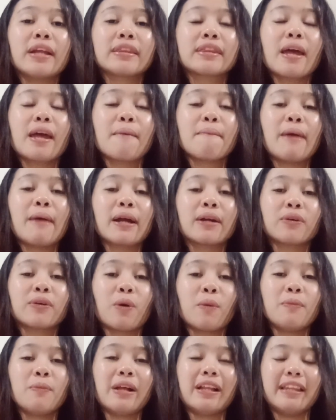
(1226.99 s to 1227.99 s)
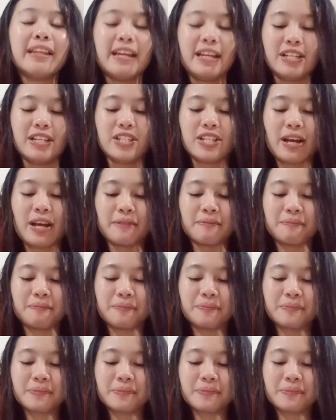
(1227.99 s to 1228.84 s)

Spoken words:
antimicrobial agent.